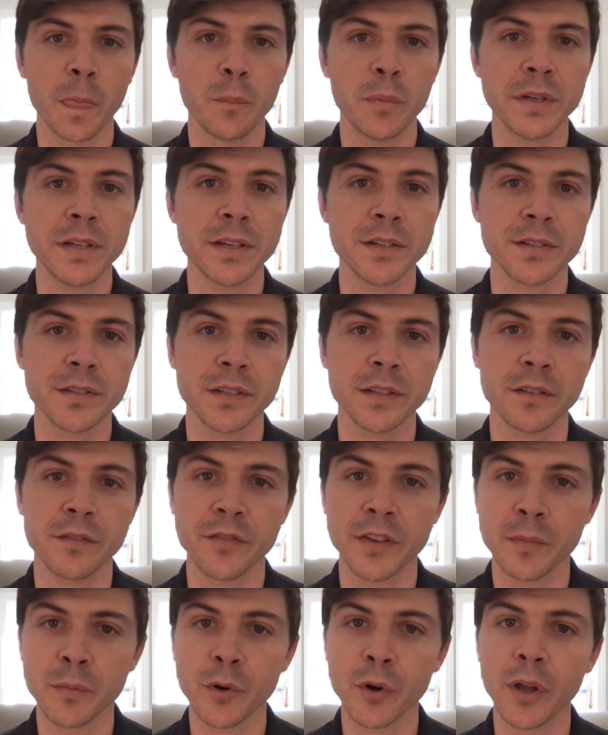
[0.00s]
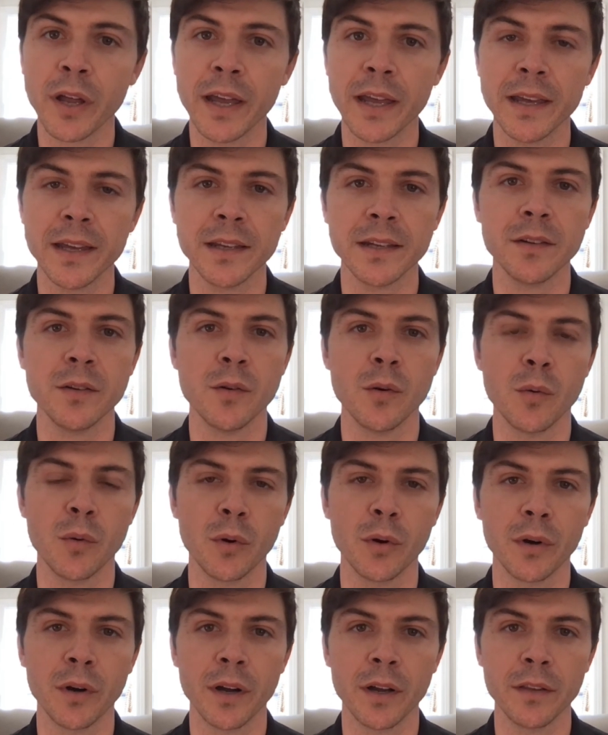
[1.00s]
potentially the femoral head
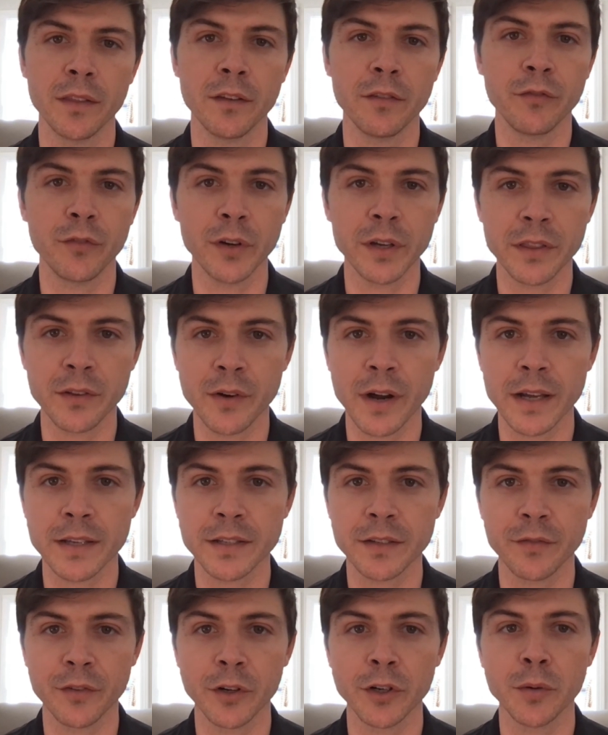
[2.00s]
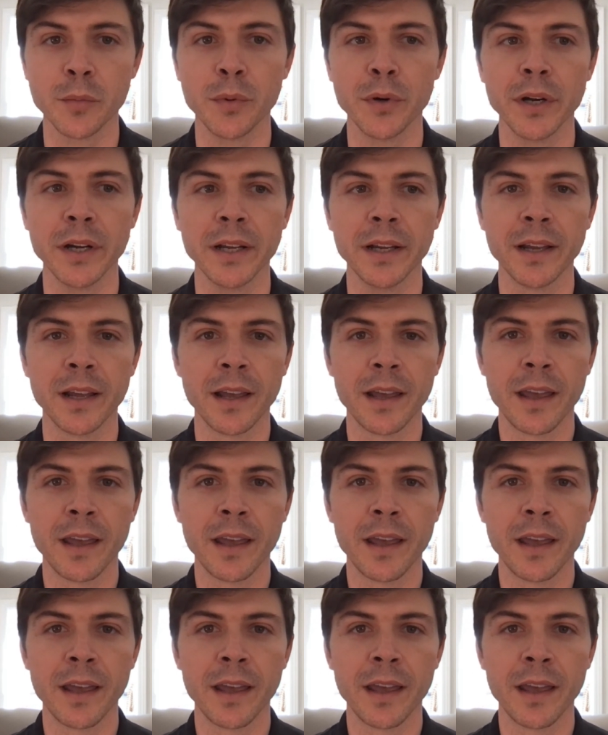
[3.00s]
or the free thoracic vertebrae.